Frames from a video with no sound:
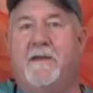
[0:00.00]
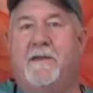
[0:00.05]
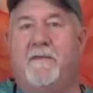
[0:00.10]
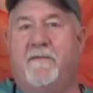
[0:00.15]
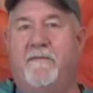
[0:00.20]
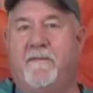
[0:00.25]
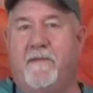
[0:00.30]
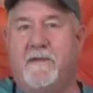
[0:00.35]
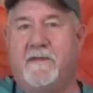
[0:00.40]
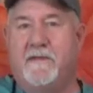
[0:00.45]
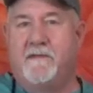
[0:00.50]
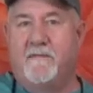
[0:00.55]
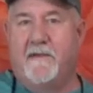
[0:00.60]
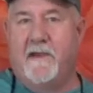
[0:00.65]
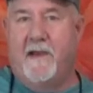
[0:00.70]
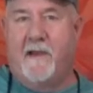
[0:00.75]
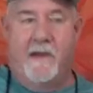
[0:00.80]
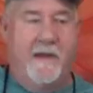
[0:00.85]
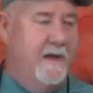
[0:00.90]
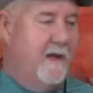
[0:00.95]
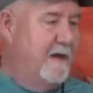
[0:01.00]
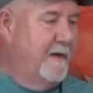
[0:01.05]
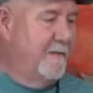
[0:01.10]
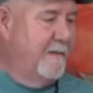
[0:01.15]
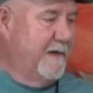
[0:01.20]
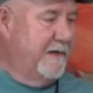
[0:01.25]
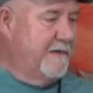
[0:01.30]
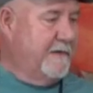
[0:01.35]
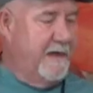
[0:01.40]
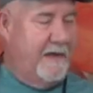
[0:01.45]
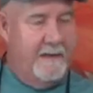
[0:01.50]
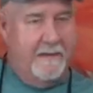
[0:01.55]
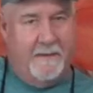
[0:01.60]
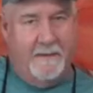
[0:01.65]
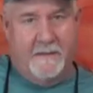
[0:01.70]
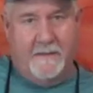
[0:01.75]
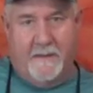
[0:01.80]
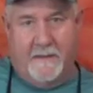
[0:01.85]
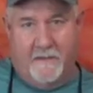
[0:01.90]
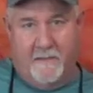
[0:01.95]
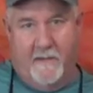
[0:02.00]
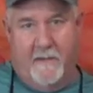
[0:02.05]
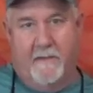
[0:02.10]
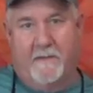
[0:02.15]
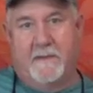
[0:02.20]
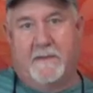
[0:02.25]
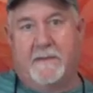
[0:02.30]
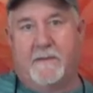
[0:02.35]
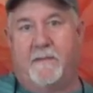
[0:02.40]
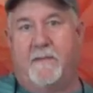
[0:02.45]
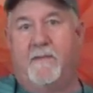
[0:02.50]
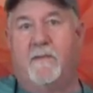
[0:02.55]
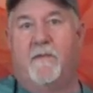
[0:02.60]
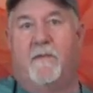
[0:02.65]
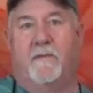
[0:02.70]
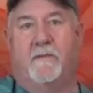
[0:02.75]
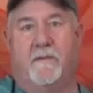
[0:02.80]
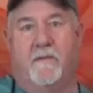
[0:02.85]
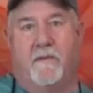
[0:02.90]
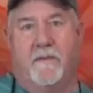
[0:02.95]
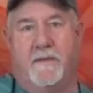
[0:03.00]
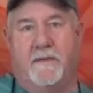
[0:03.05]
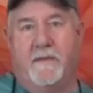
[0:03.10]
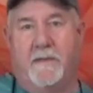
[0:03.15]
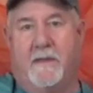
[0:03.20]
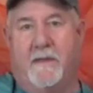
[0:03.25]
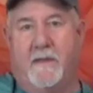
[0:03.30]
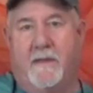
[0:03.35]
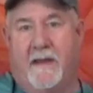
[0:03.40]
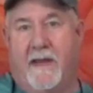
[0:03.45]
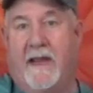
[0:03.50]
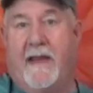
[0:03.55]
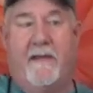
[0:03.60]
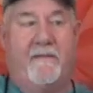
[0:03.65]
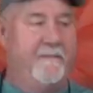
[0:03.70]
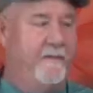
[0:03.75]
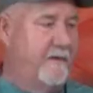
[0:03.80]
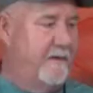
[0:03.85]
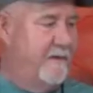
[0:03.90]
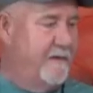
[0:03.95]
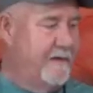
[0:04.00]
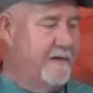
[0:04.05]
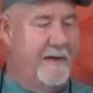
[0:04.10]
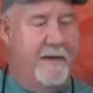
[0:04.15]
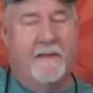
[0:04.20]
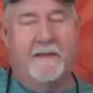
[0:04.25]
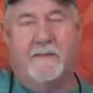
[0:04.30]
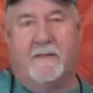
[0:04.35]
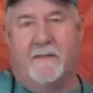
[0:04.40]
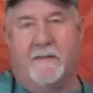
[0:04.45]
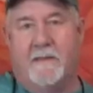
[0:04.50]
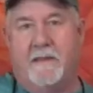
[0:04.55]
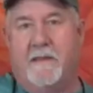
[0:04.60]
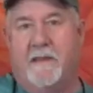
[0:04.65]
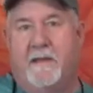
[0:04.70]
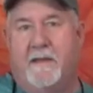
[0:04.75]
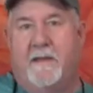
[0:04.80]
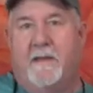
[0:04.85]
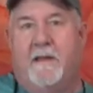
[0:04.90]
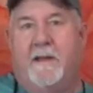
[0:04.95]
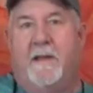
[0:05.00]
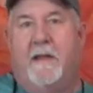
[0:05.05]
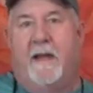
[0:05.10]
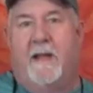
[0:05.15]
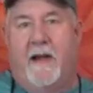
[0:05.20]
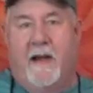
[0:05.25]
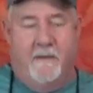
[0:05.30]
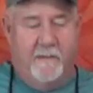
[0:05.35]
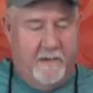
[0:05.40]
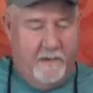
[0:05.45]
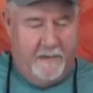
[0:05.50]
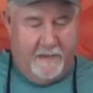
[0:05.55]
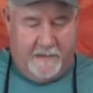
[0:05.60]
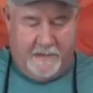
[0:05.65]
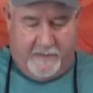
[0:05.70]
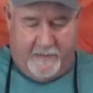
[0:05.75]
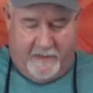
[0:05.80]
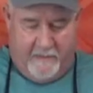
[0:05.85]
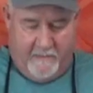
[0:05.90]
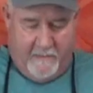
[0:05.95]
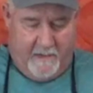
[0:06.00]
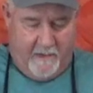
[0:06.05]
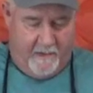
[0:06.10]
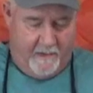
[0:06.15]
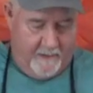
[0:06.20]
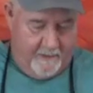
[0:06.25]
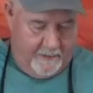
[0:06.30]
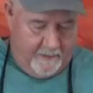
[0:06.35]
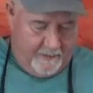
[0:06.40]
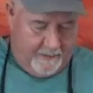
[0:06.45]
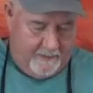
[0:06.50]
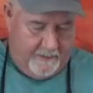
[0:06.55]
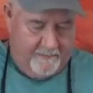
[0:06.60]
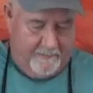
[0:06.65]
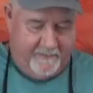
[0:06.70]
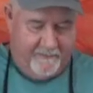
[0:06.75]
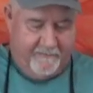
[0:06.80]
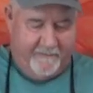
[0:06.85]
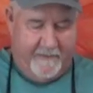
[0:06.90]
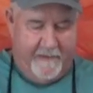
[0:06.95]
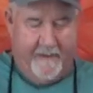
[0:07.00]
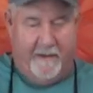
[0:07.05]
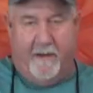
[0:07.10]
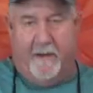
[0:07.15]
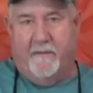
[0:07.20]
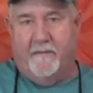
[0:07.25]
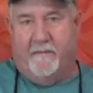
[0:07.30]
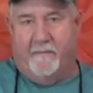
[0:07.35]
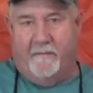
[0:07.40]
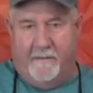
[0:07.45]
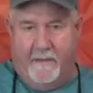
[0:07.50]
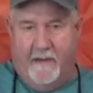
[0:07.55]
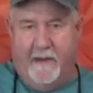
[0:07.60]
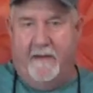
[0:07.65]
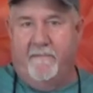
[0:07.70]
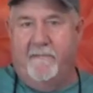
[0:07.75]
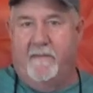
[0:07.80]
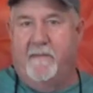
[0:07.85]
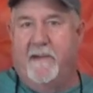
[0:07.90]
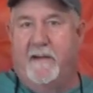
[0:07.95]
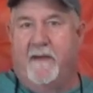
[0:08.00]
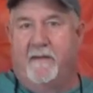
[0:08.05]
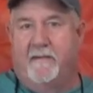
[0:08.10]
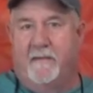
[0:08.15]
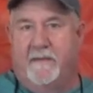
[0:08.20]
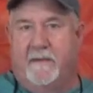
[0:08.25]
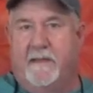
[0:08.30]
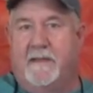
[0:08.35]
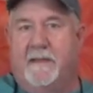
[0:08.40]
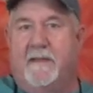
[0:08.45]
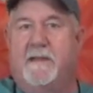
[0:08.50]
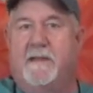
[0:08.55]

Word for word: So first of all I'm going to take this boneless pork loin, half a loin actually, and I'm going to trim all of the fat off of it, every bit of it.